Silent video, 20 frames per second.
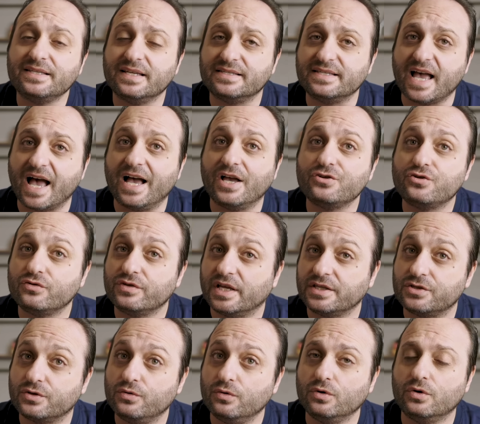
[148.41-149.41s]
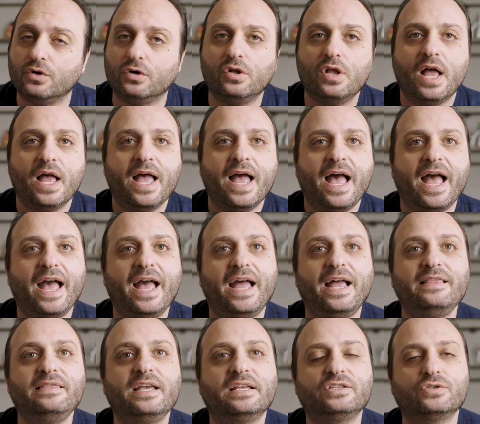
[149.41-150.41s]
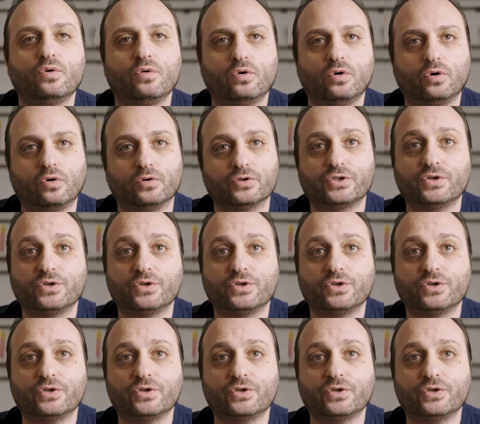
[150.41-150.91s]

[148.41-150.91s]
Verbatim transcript: that's Azure, that's Google, and that's Oracle.